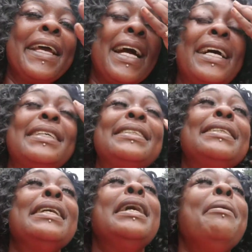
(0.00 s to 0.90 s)
Because
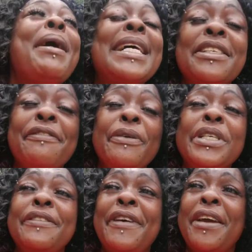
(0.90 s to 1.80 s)
passion fruit
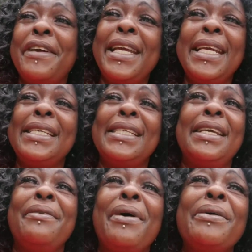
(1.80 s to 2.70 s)
is very easy.
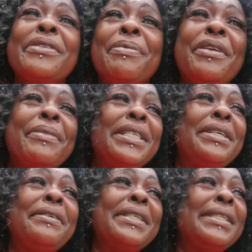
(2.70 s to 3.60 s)
It grows pretty much
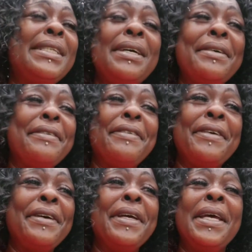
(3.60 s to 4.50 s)
on itself.
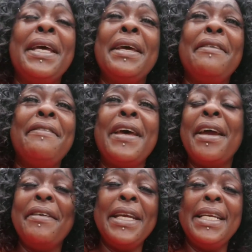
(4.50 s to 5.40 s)

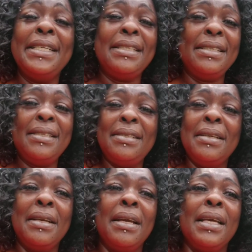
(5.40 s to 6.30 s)
Very easy.
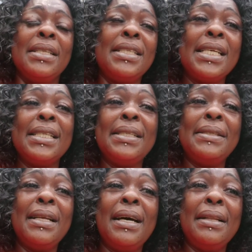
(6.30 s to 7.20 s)
Just
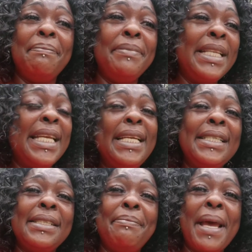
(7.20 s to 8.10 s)

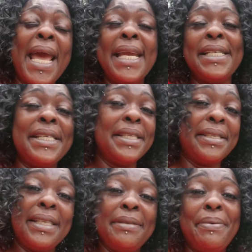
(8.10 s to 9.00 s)
needs patience.
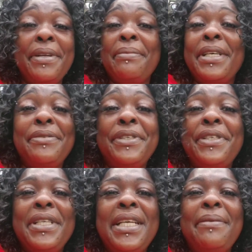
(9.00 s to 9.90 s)
That's pretty much
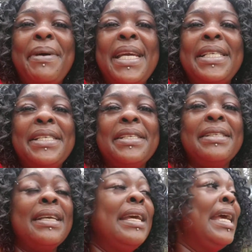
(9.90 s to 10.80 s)
what you need, patience.
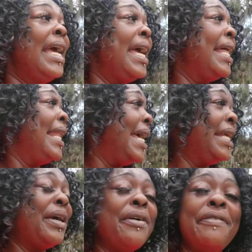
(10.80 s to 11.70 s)
And let
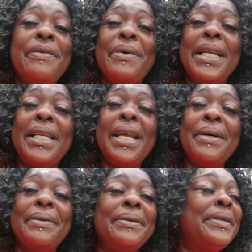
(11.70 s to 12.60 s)
it go for what it
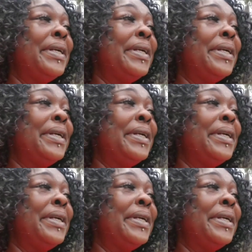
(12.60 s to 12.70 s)
know.